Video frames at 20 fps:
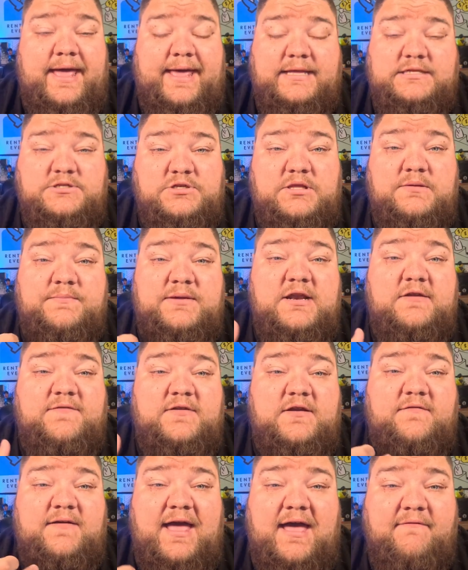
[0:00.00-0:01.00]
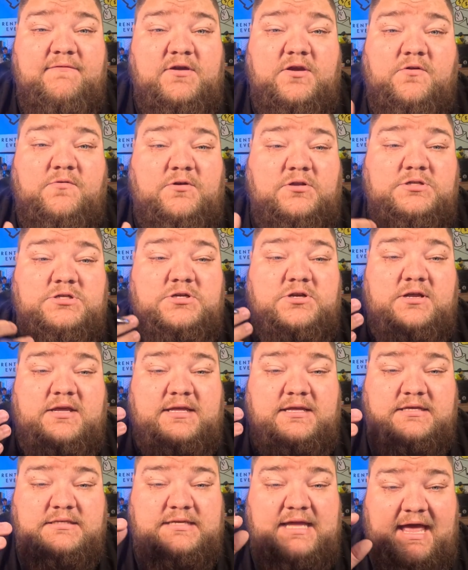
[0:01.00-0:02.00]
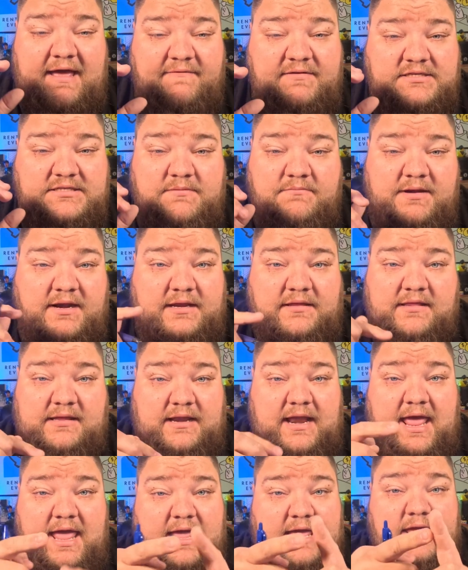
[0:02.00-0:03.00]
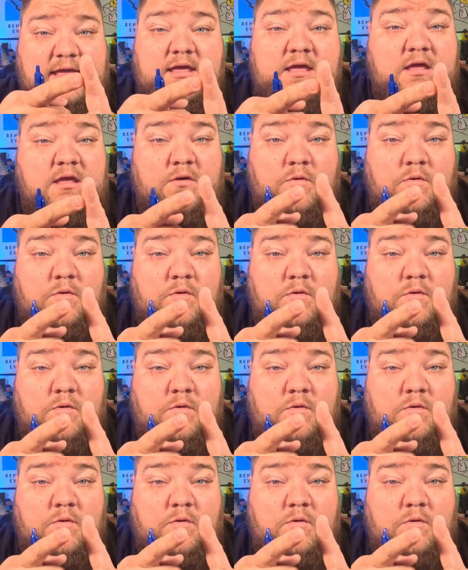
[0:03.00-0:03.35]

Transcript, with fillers: Uh, so the benefit of having a realtor is having somebody that a